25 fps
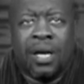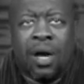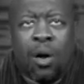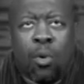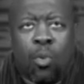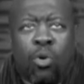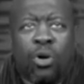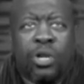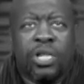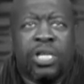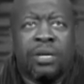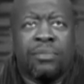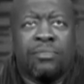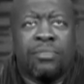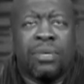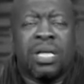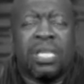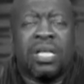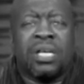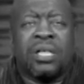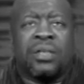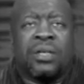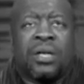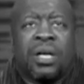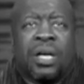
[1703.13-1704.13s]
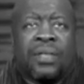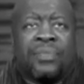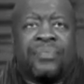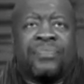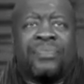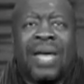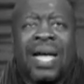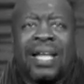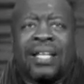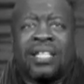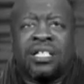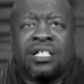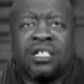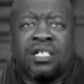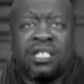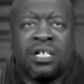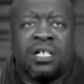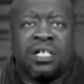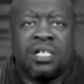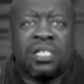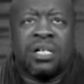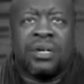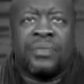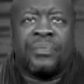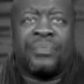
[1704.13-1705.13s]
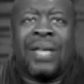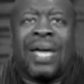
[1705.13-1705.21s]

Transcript: What do you mean? That good,